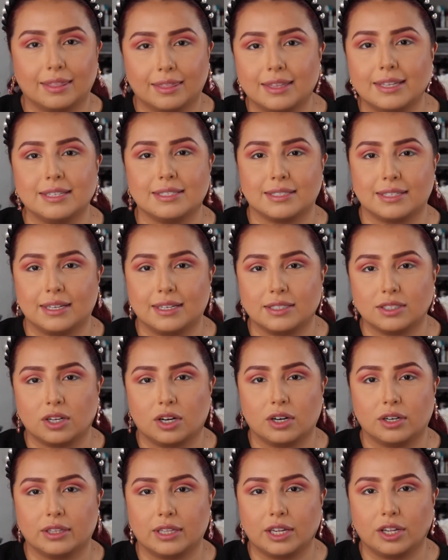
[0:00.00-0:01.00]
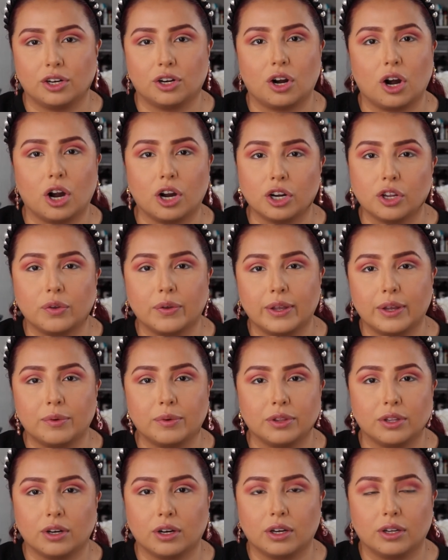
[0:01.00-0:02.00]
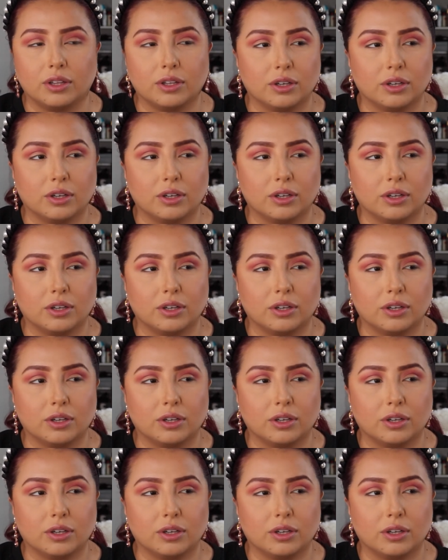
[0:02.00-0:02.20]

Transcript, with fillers: these things are that you're arguing with your